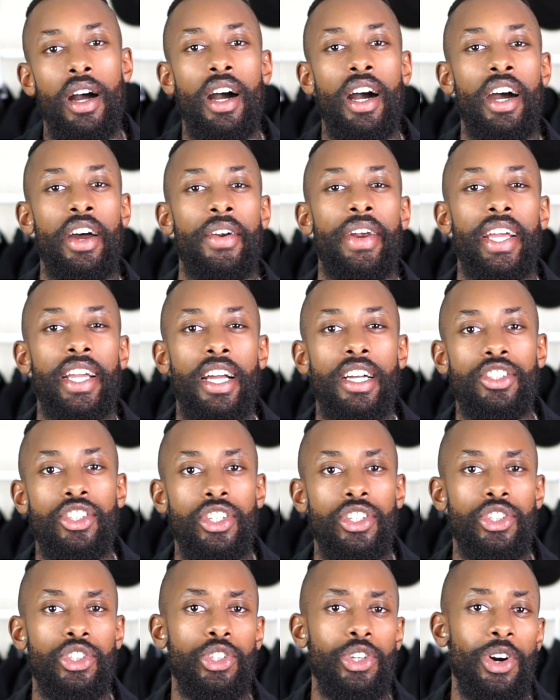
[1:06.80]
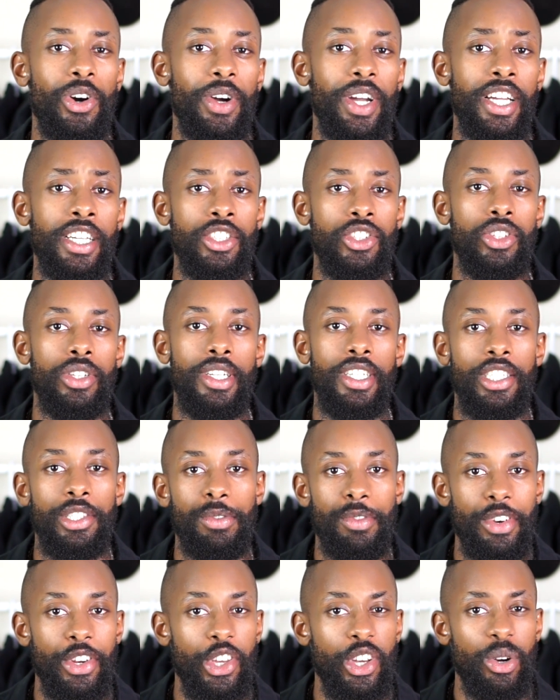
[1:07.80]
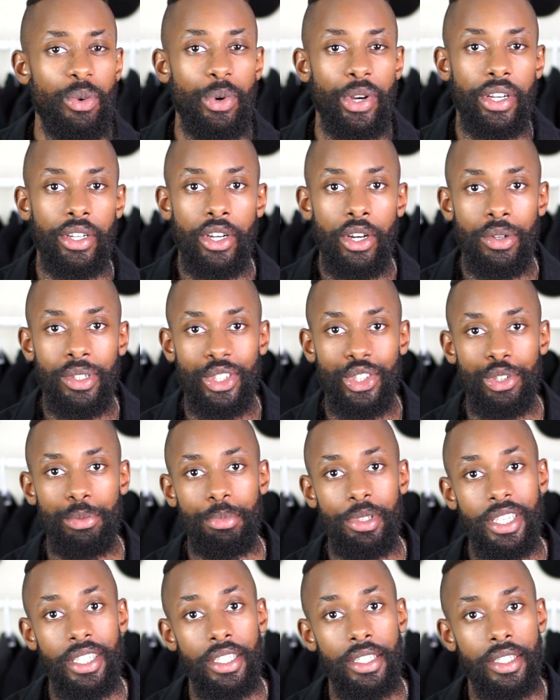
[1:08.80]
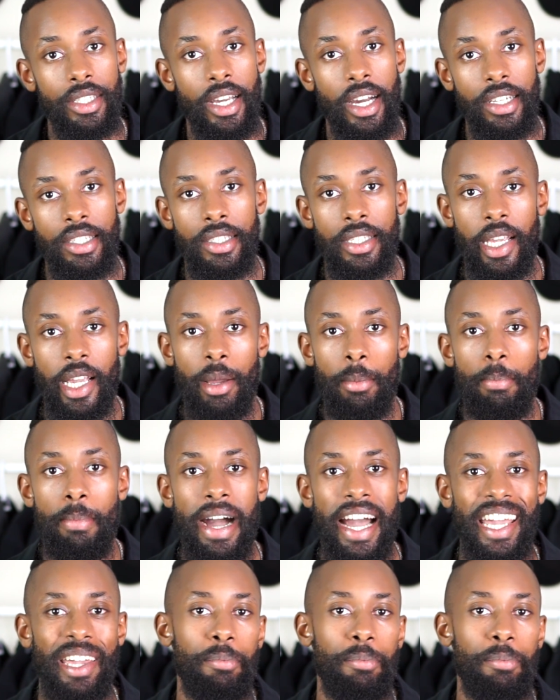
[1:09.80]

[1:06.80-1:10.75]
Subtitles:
Alright guys, so in today's video we're going to be discussing my